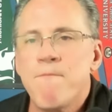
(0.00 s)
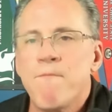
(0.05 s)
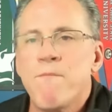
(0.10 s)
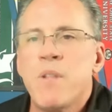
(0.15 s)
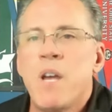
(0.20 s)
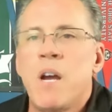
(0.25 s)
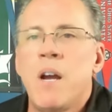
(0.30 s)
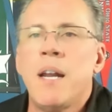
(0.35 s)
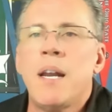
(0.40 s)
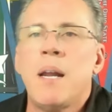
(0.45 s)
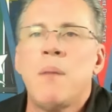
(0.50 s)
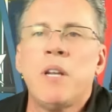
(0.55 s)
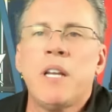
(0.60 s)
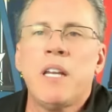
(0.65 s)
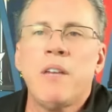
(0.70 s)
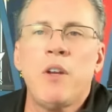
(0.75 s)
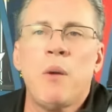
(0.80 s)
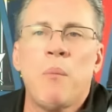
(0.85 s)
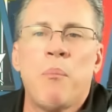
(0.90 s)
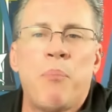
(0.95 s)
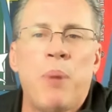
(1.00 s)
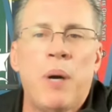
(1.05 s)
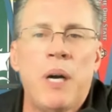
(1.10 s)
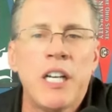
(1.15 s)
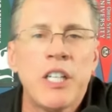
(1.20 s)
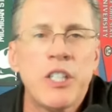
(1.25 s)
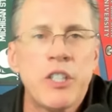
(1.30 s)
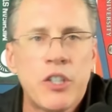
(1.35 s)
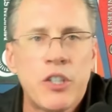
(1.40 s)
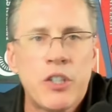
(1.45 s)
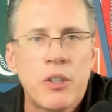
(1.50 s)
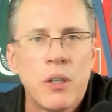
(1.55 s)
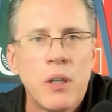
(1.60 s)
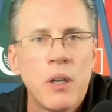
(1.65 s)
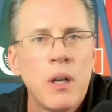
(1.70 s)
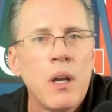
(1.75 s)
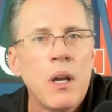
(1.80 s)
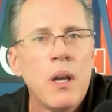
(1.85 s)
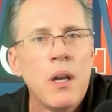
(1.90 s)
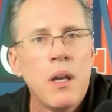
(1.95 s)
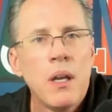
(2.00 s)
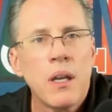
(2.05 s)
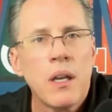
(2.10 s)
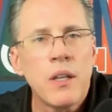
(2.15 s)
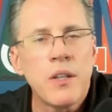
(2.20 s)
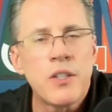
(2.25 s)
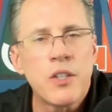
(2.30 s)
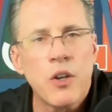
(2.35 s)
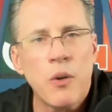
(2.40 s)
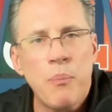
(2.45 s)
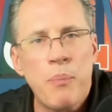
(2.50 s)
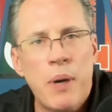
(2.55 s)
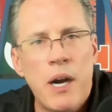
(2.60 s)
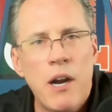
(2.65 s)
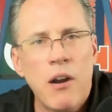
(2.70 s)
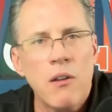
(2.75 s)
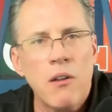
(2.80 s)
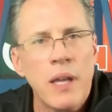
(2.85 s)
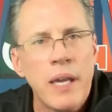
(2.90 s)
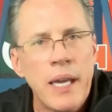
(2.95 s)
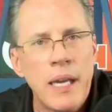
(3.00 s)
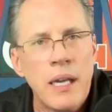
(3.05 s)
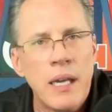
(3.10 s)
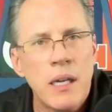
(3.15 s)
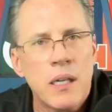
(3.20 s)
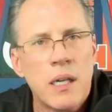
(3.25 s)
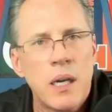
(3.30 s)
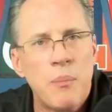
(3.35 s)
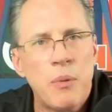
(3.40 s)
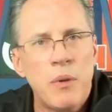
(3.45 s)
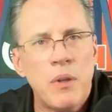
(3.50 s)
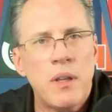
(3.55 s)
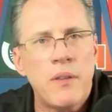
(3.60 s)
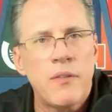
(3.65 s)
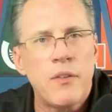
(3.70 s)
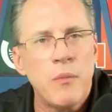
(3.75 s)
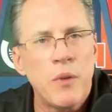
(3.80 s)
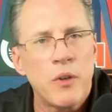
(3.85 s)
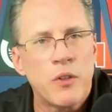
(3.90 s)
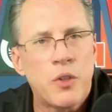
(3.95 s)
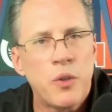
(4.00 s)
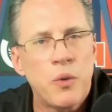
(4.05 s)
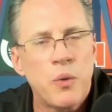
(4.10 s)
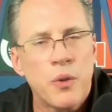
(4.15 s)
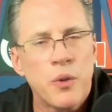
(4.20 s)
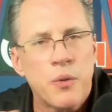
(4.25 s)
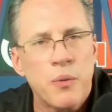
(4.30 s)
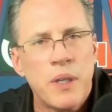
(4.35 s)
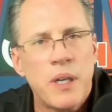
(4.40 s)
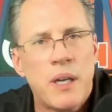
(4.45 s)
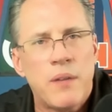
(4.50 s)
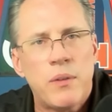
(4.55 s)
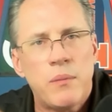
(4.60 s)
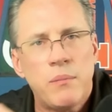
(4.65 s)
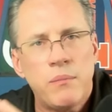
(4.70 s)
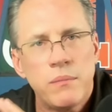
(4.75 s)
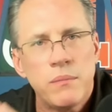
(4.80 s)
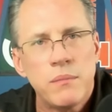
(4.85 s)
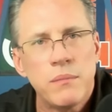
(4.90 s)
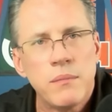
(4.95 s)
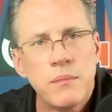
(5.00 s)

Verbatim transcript: All right, I'm going to give you a bunch. Consider parlaying a couple of them or two or three of them.